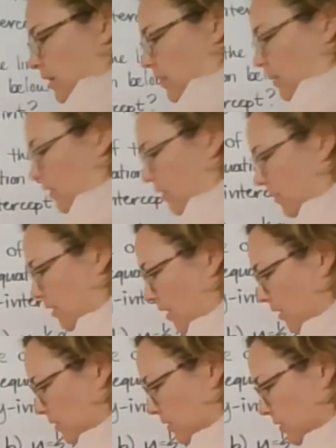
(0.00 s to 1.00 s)
here
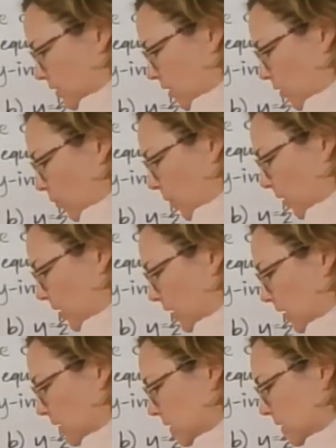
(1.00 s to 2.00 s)
our slope
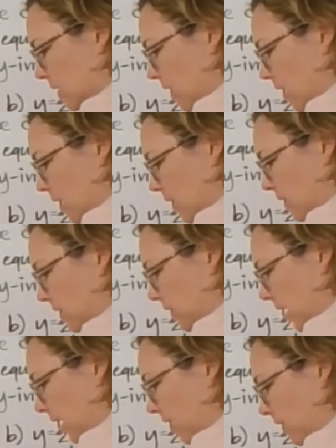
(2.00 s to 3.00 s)
is
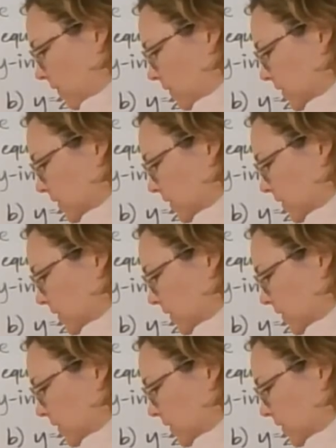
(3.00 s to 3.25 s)
negative